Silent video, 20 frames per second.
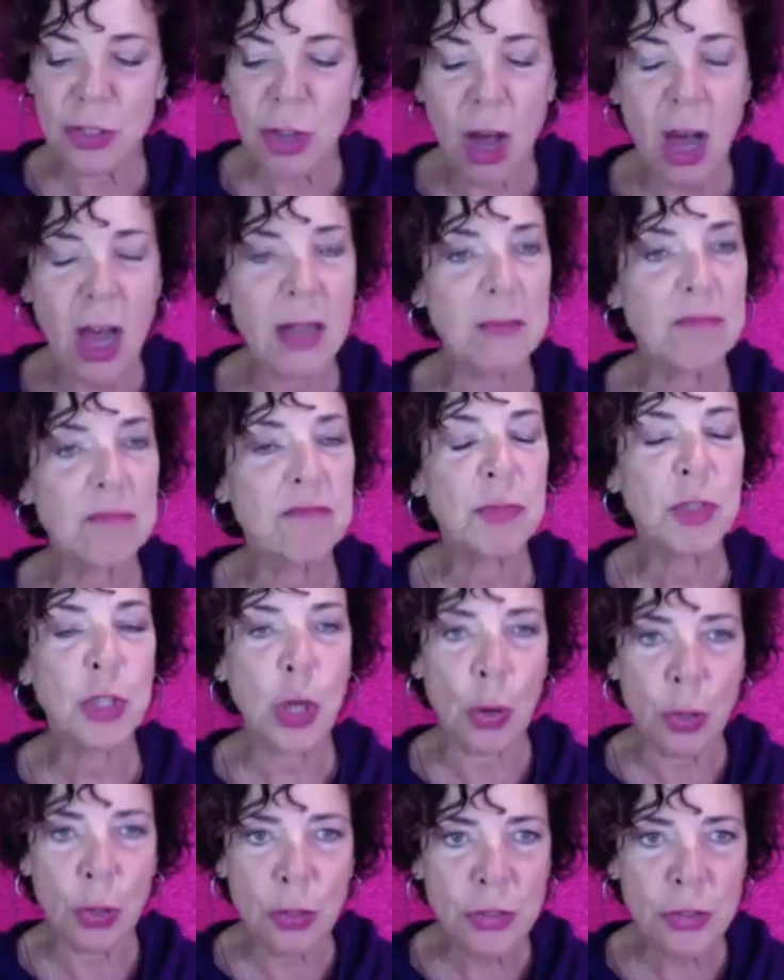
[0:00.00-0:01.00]
taught,
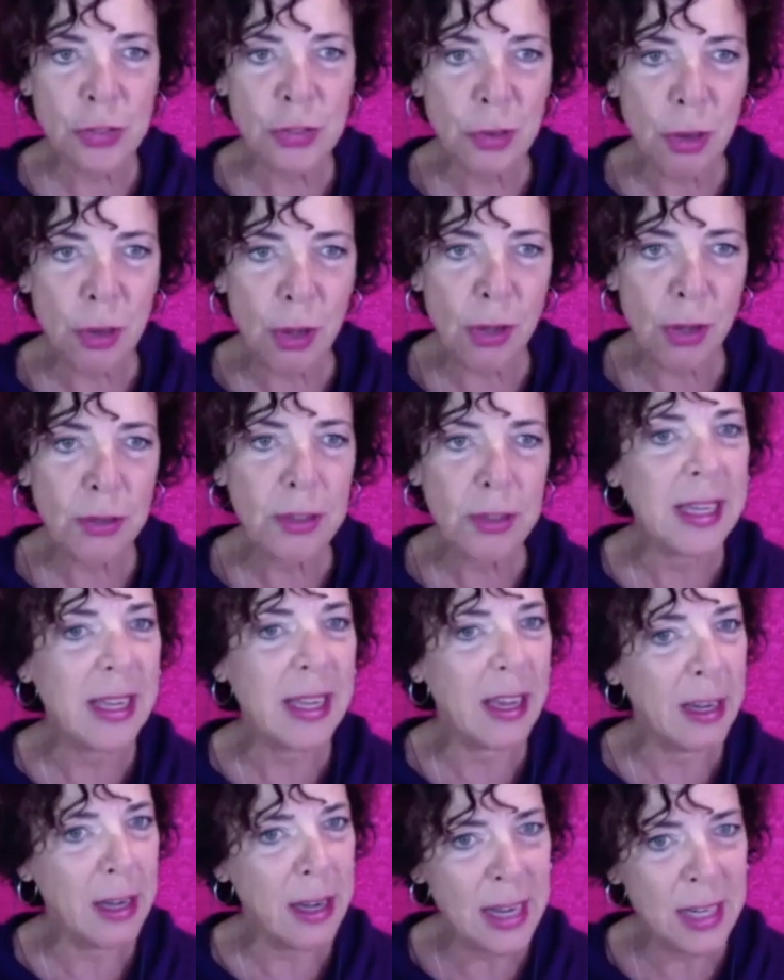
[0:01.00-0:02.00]
go to school,
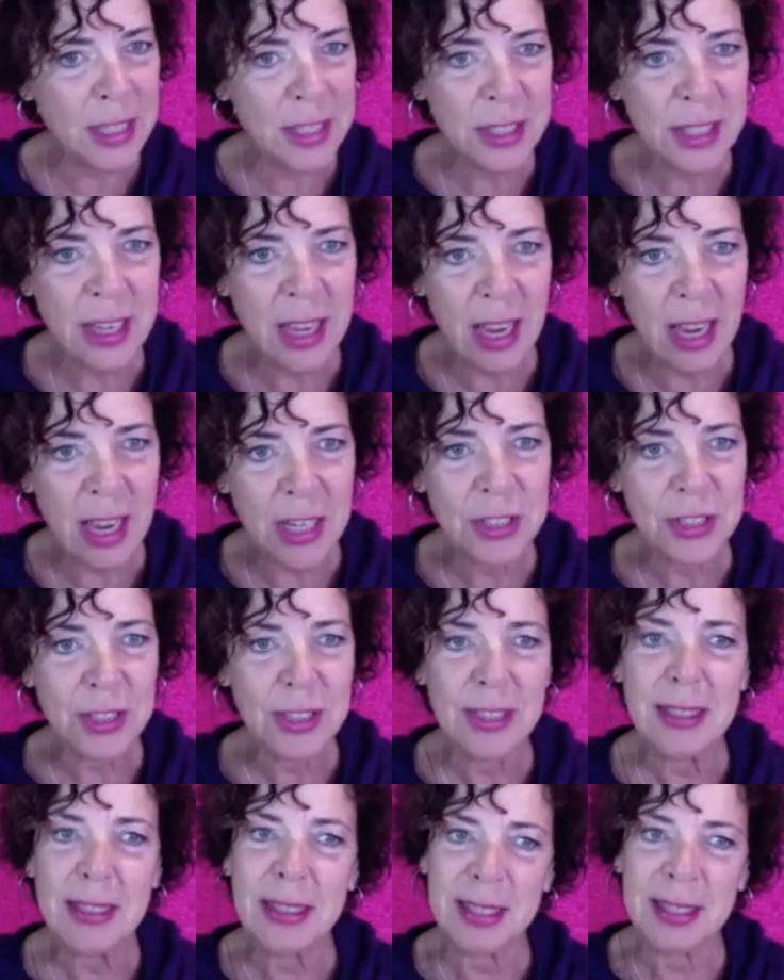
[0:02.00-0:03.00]
get an
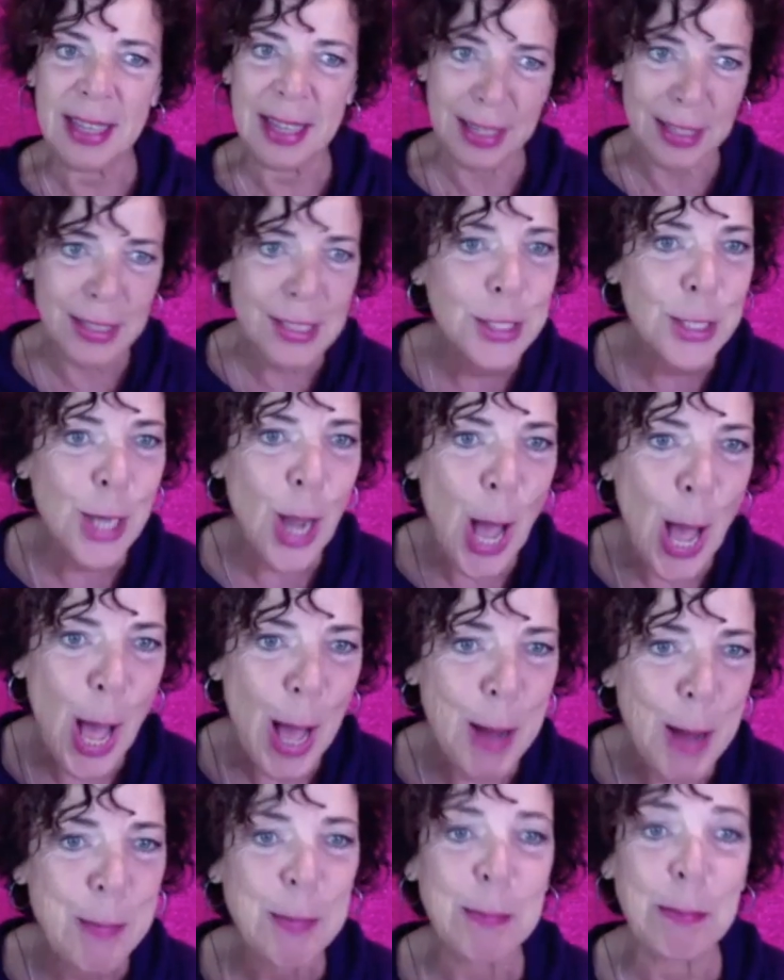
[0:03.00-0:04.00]
education, get a
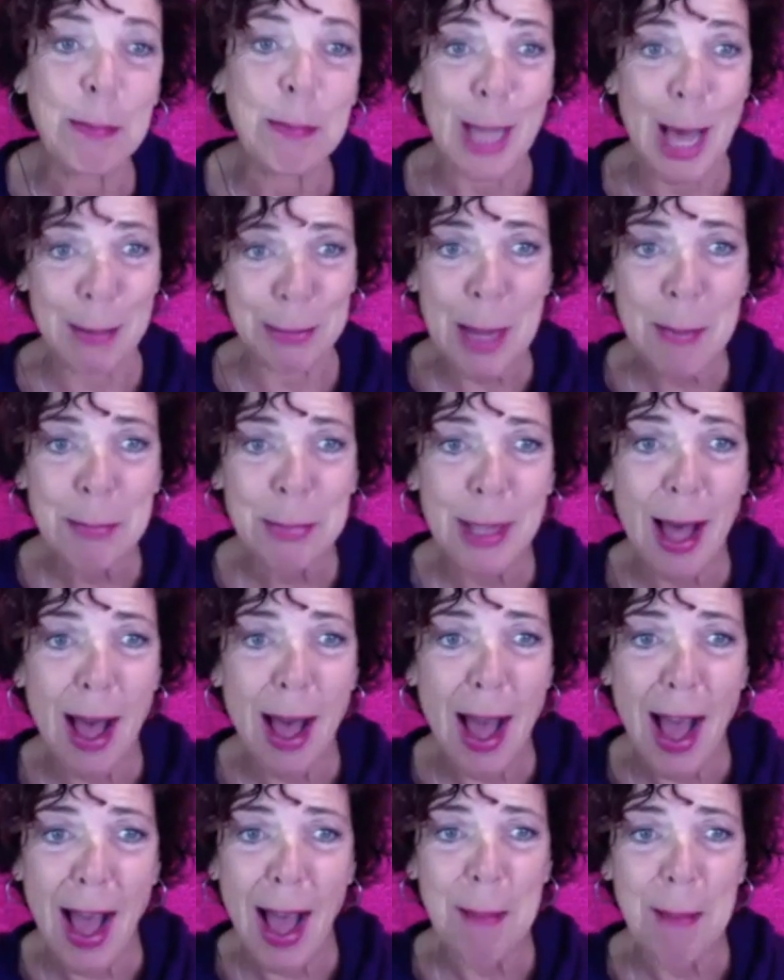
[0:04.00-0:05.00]
job, blah, blah,
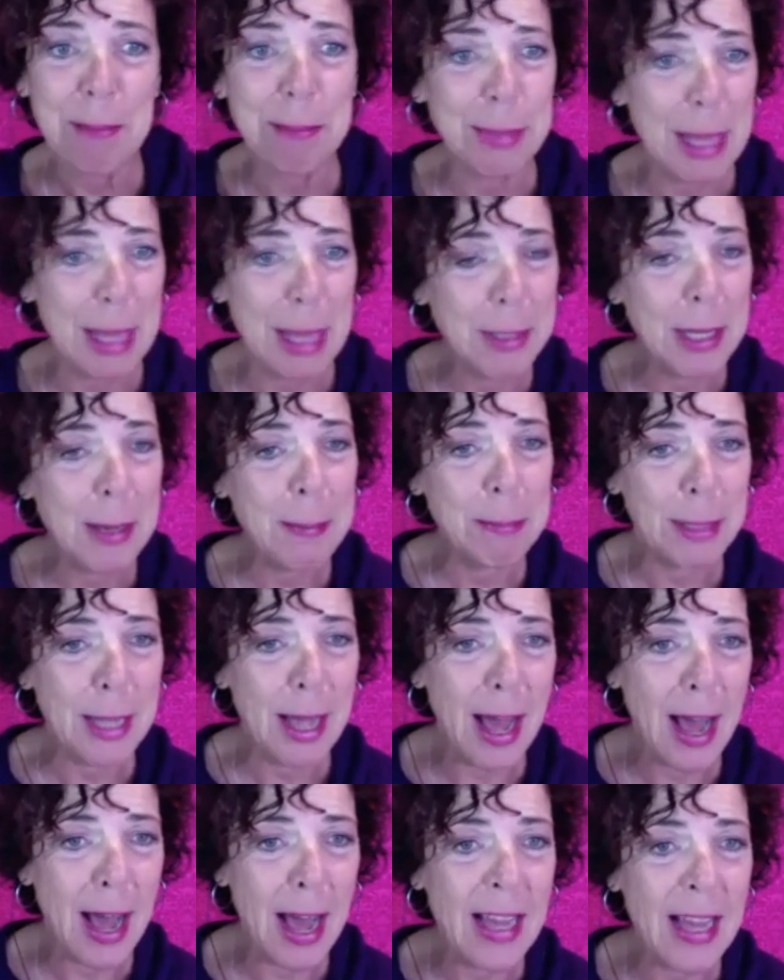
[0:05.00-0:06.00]
blah, blah, blah,
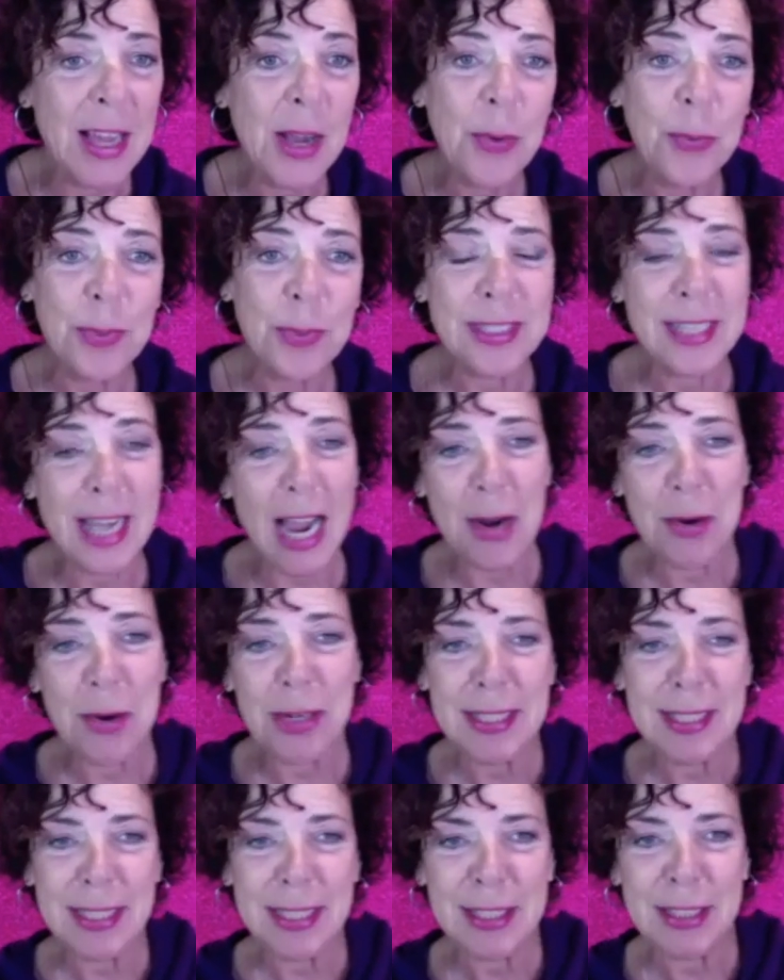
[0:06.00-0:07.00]
blah, retire at
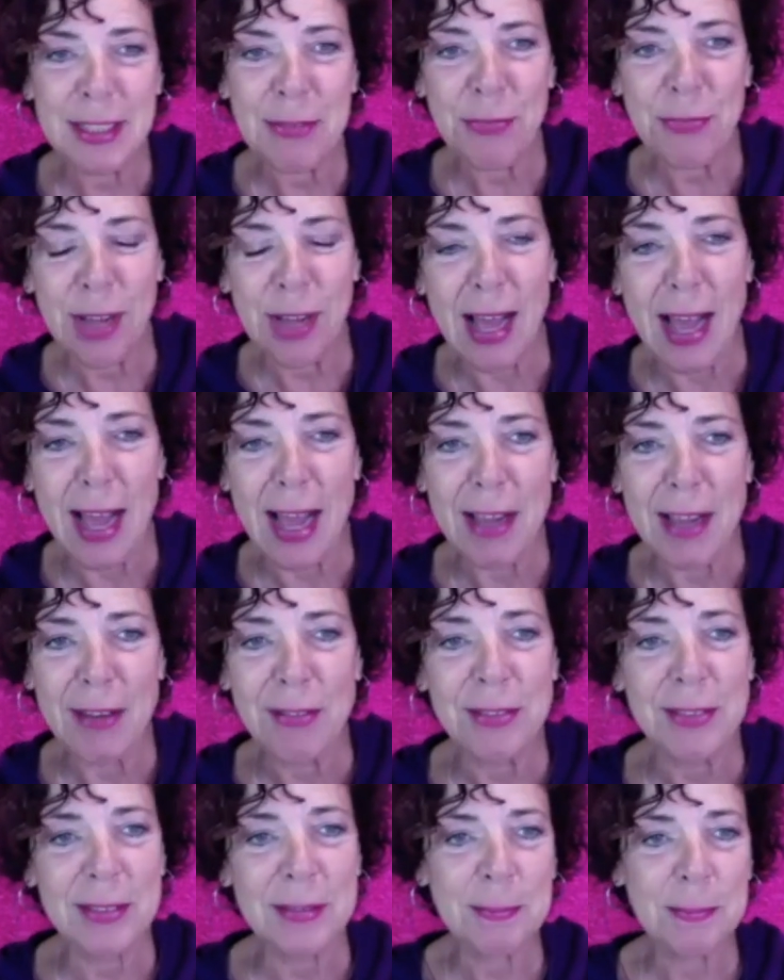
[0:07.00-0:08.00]
65,
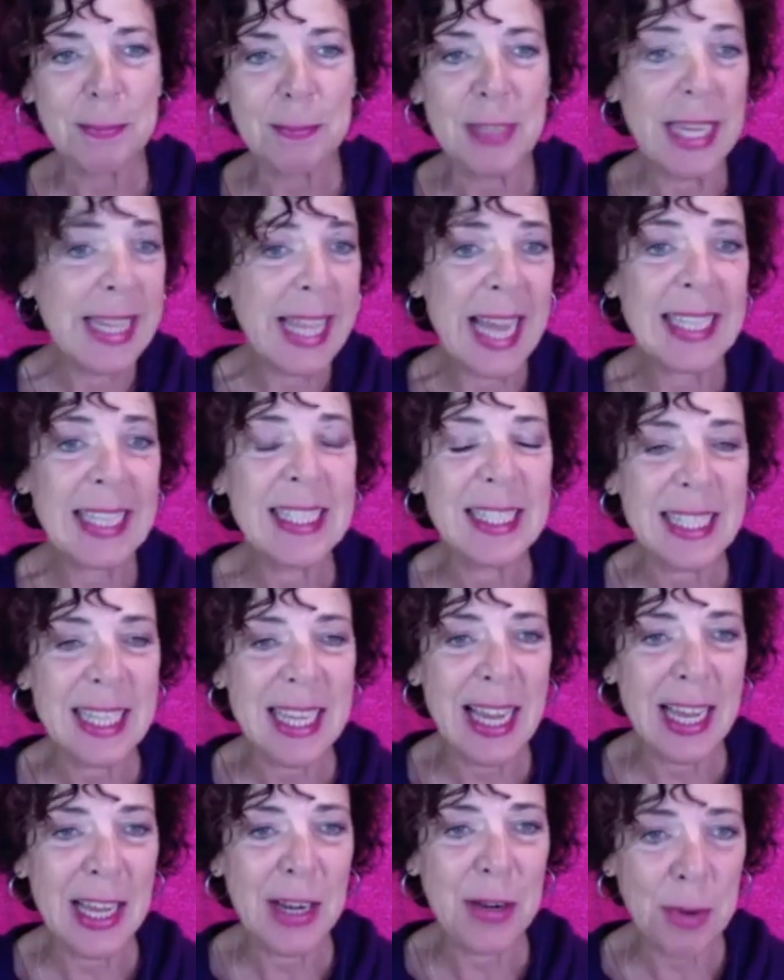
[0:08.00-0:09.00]
and that's the
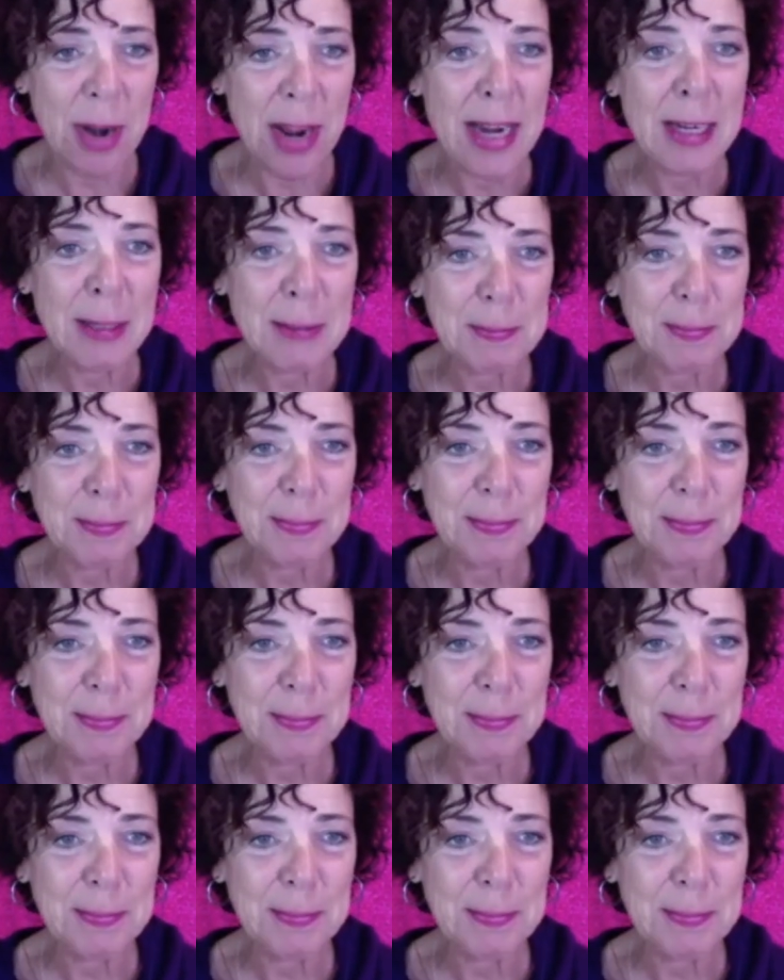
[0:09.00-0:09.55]
end, right?